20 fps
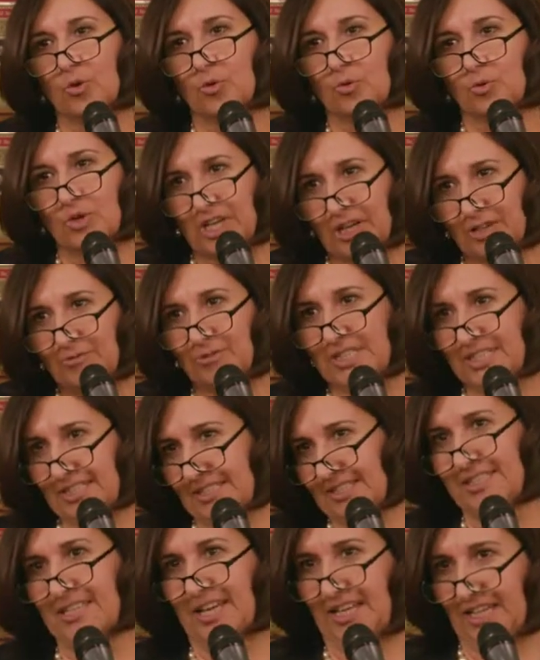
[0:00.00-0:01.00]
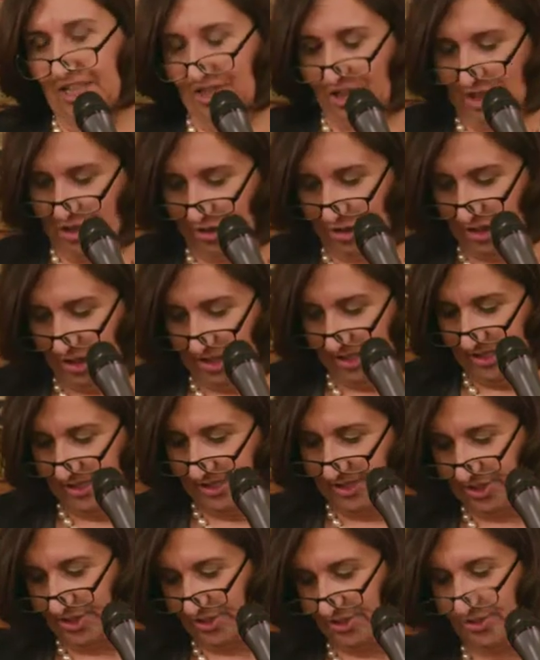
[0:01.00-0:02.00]
When I was a second-year law
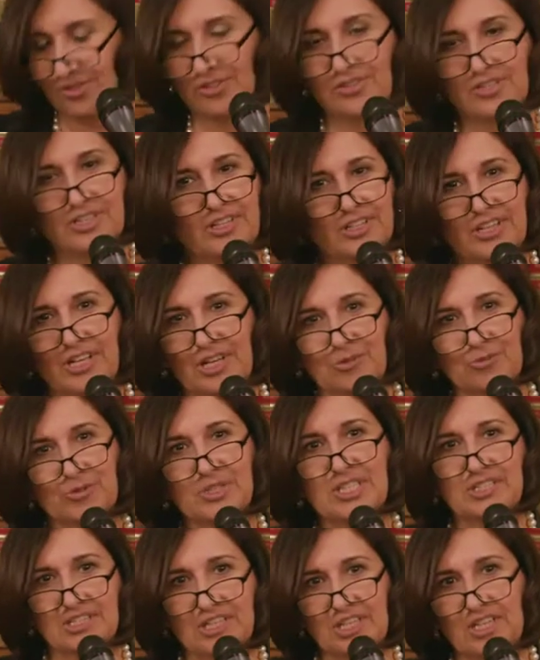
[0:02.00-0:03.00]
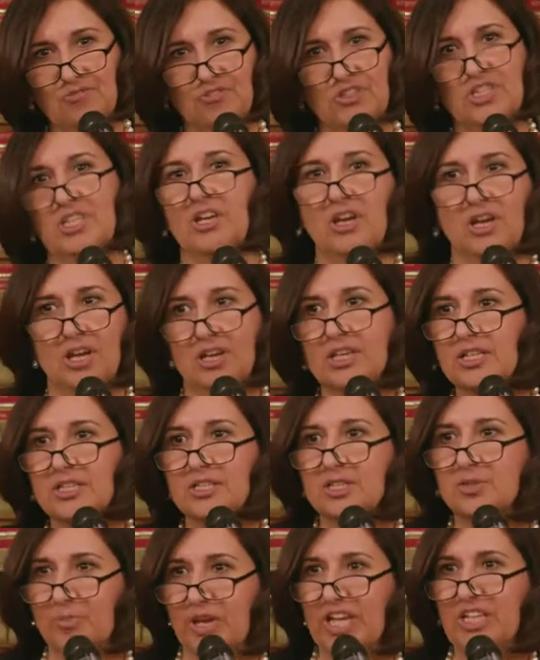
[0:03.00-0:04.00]
student, I received an
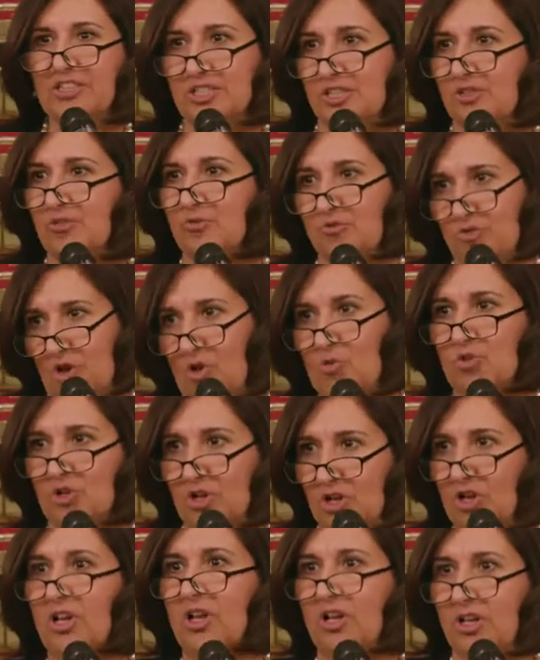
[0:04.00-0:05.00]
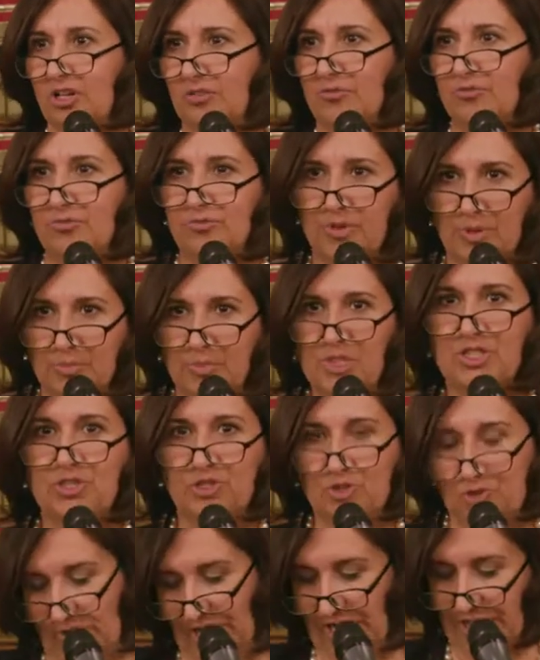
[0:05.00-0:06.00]
unexpected phone call from a
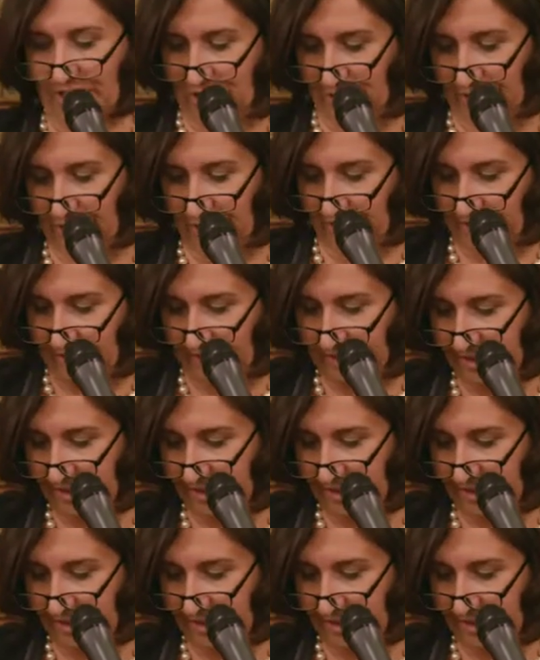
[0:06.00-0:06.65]
stranger,